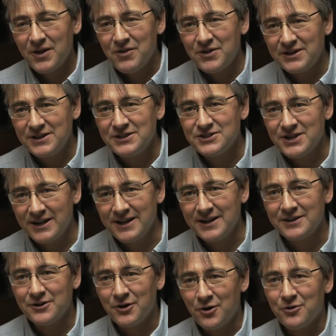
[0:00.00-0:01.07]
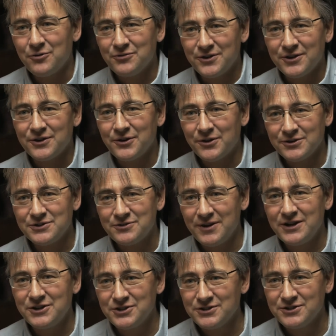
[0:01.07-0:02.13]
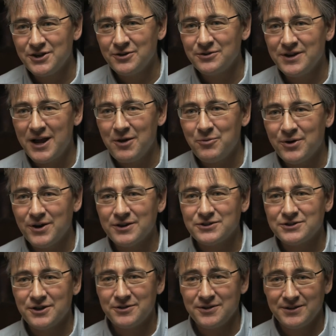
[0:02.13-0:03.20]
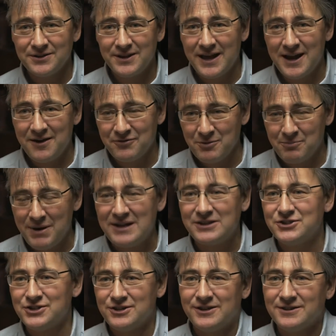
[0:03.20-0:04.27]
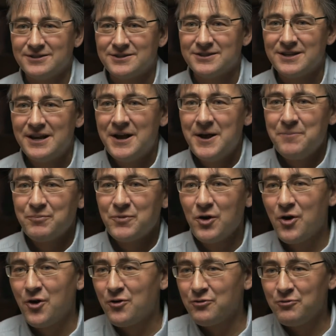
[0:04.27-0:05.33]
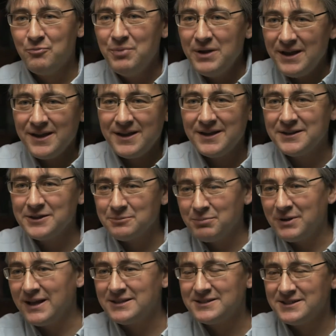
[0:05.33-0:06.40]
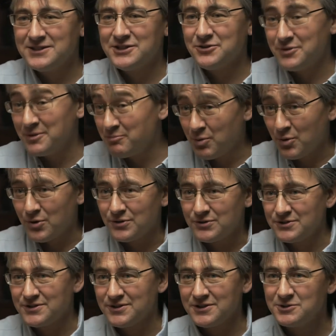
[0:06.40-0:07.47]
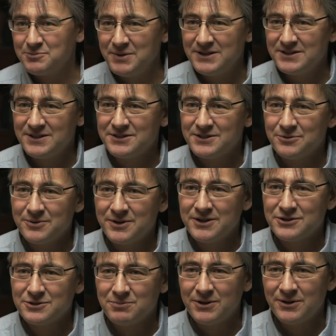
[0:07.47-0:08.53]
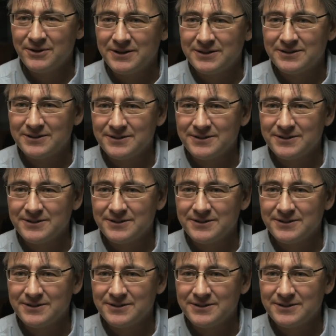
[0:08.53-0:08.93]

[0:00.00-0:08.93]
the design of the conservation zone network so that they have the best chance of being in the places that are important to the species that we exploit.